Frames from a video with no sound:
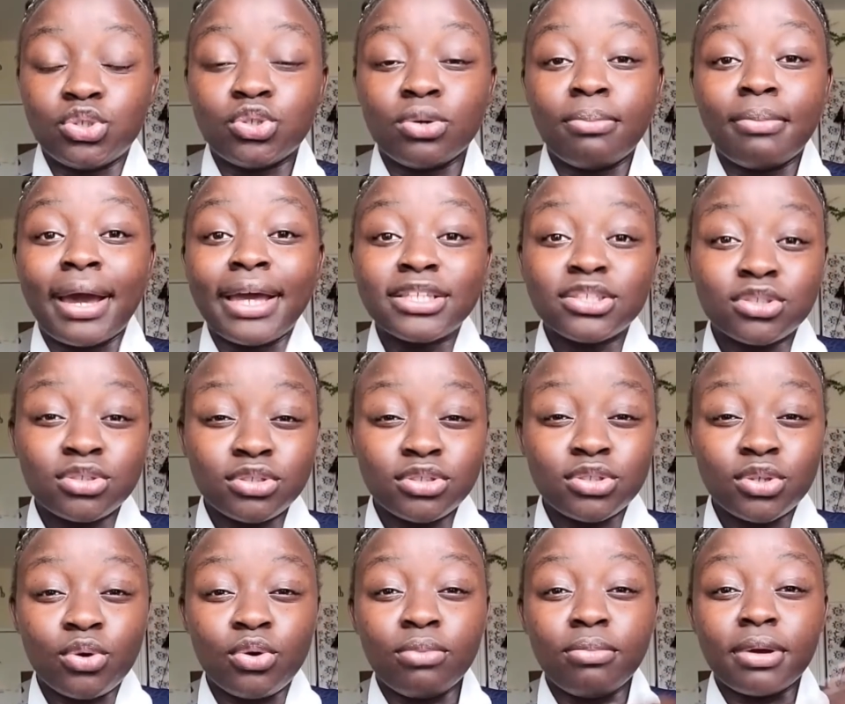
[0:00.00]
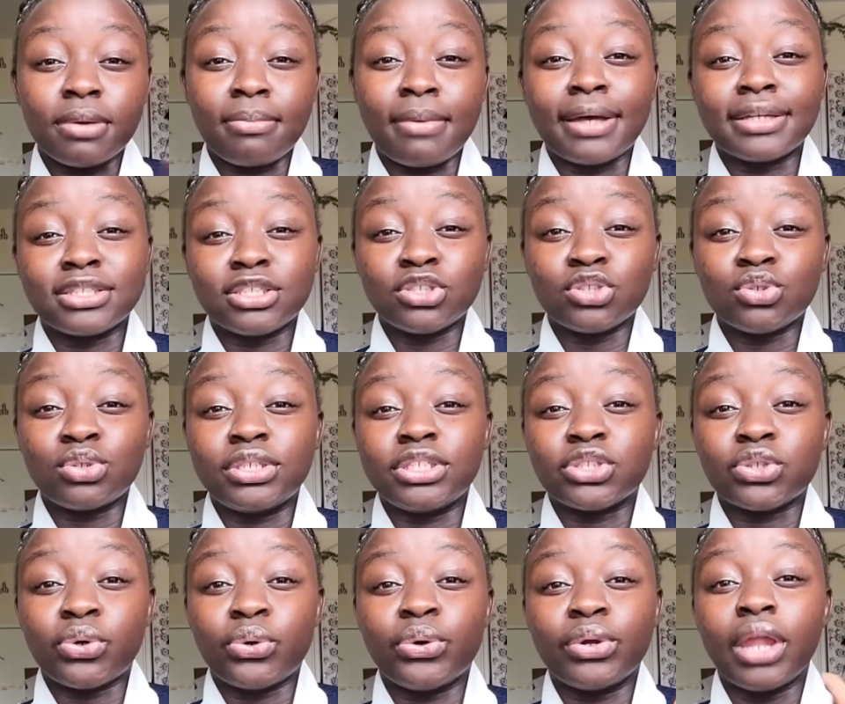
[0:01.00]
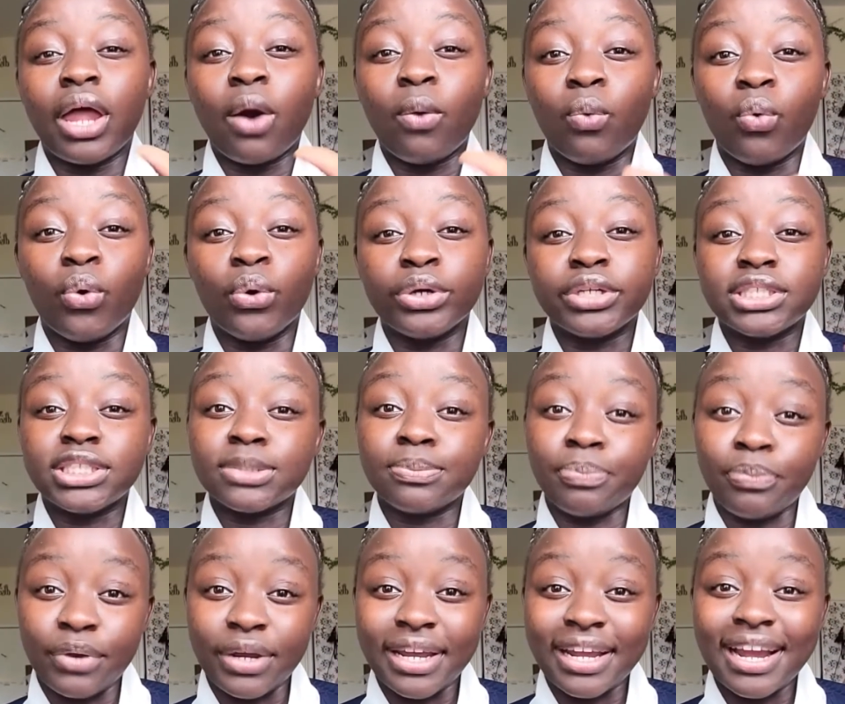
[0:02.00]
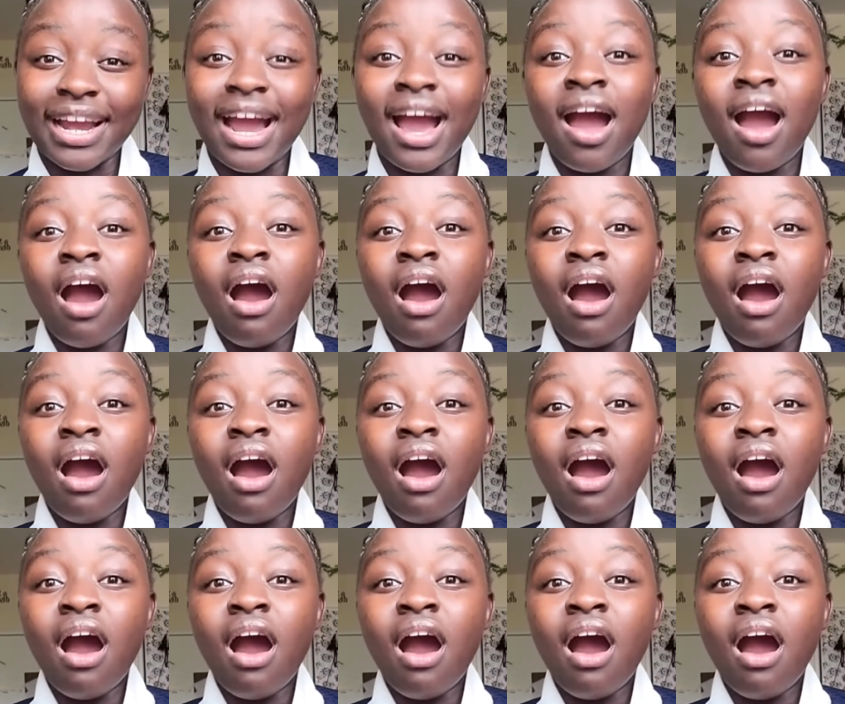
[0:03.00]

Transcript: So my school's own, McMaster's own, is called Award Spring.